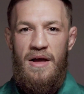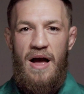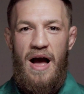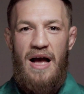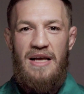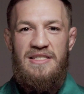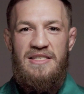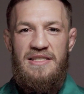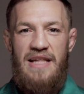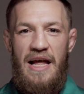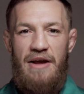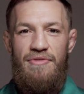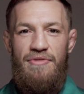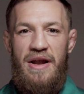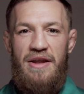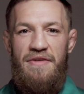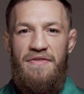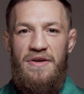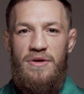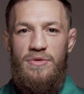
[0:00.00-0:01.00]
I stay
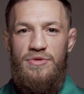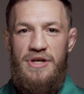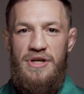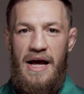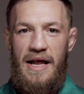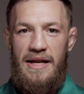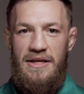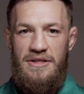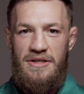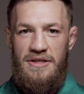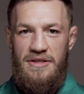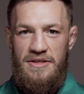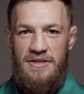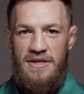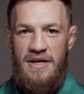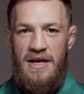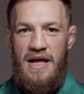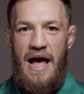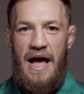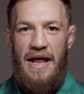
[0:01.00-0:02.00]
ready for new challenges,
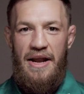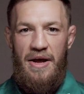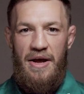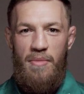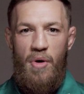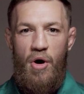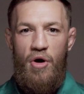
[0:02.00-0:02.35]
and I am